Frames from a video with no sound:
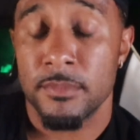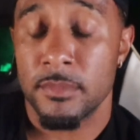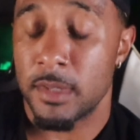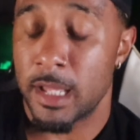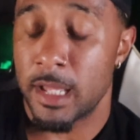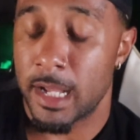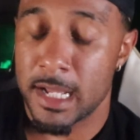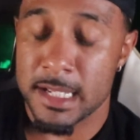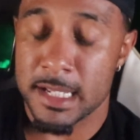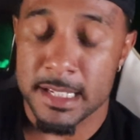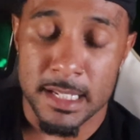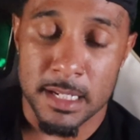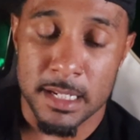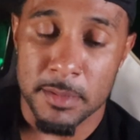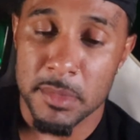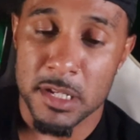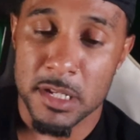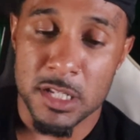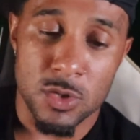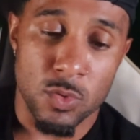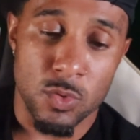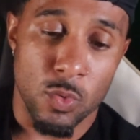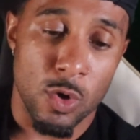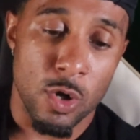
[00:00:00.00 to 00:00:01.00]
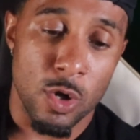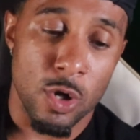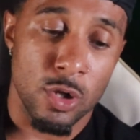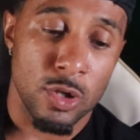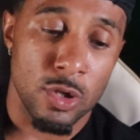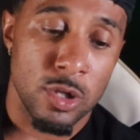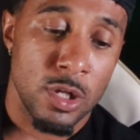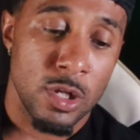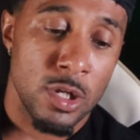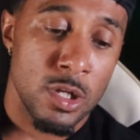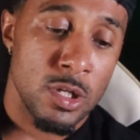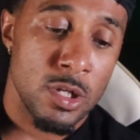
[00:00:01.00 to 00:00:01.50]
Like I said, it means the
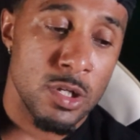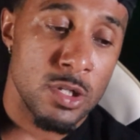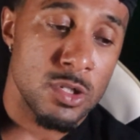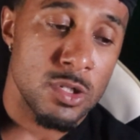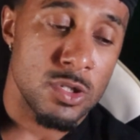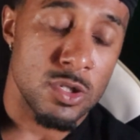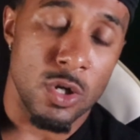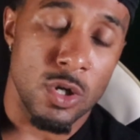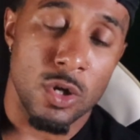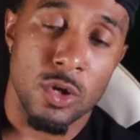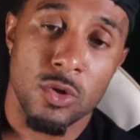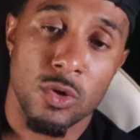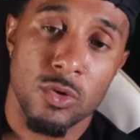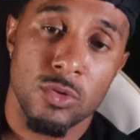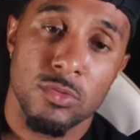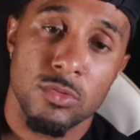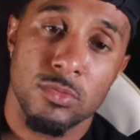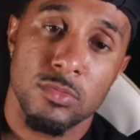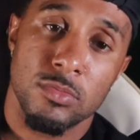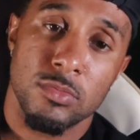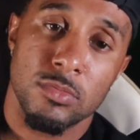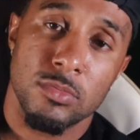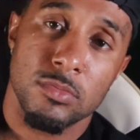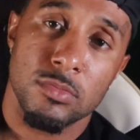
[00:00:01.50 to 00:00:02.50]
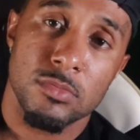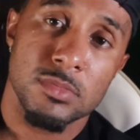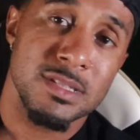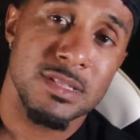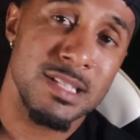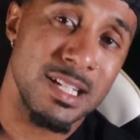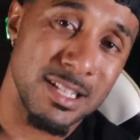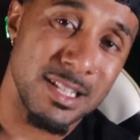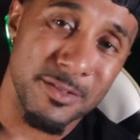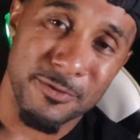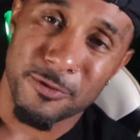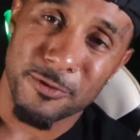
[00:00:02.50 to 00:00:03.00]
world. So
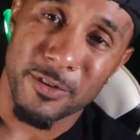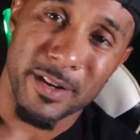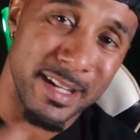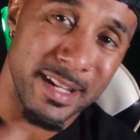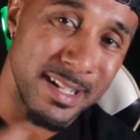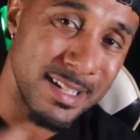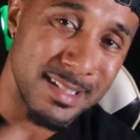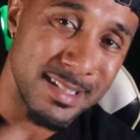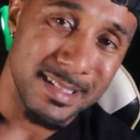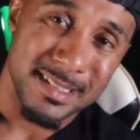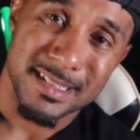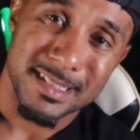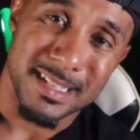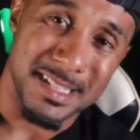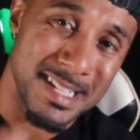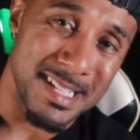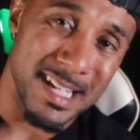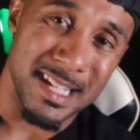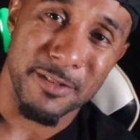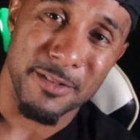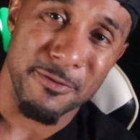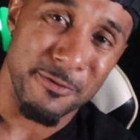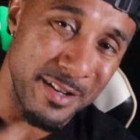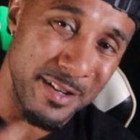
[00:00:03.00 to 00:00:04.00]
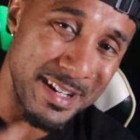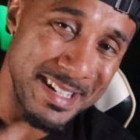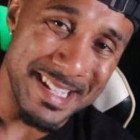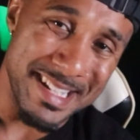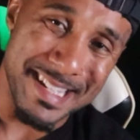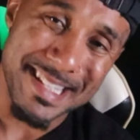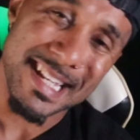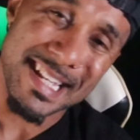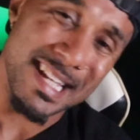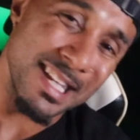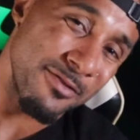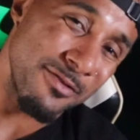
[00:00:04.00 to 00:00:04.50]
tell a friend to tell a friend to
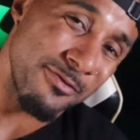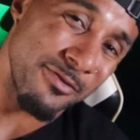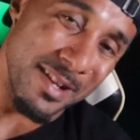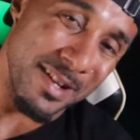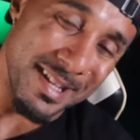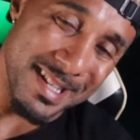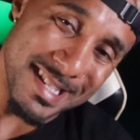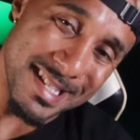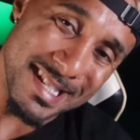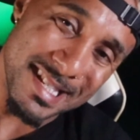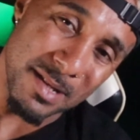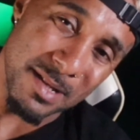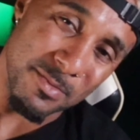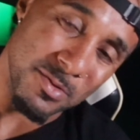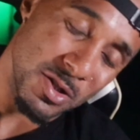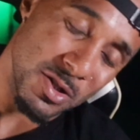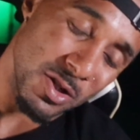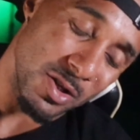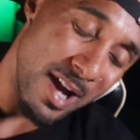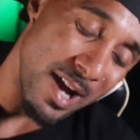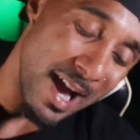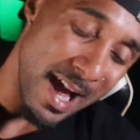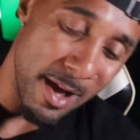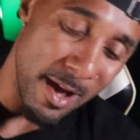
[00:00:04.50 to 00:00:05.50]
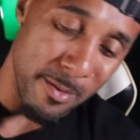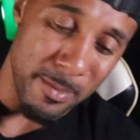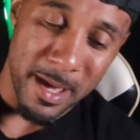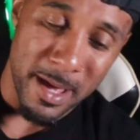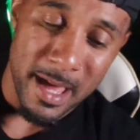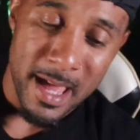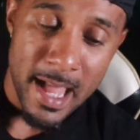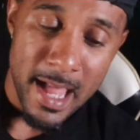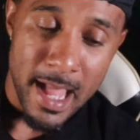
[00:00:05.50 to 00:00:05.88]
tell a friend to subscribe.